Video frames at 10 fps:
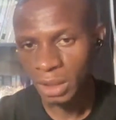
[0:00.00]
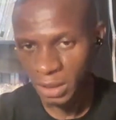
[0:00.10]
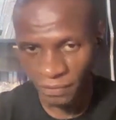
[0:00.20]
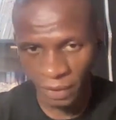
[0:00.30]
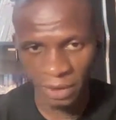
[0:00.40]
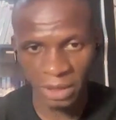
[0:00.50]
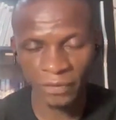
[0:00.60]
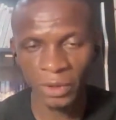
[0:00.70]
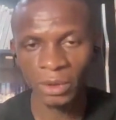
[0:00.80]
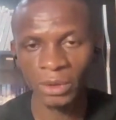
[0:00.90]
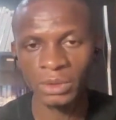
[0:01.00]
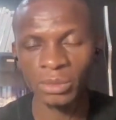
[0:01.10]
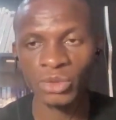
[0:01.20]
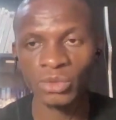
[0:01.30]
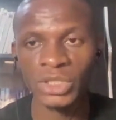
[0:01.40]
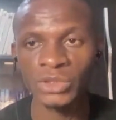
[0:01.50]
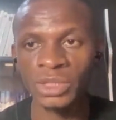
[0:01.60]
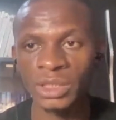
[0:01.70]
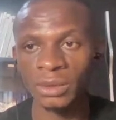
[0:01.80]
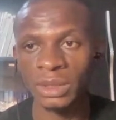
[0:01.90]
It's very difficult, but when you
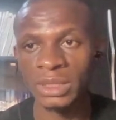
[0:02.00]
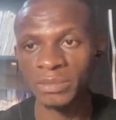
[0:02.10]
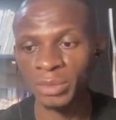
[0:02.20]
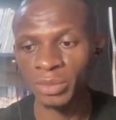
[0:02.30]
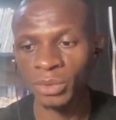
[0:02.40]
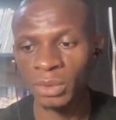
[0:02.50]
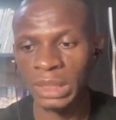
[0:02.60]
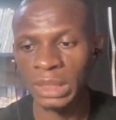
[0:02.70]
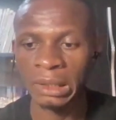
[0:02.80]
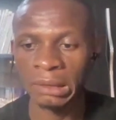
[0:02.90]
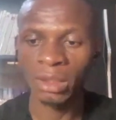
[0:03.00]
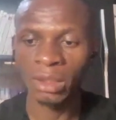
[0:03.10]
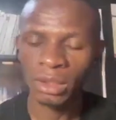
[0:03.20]
with these people in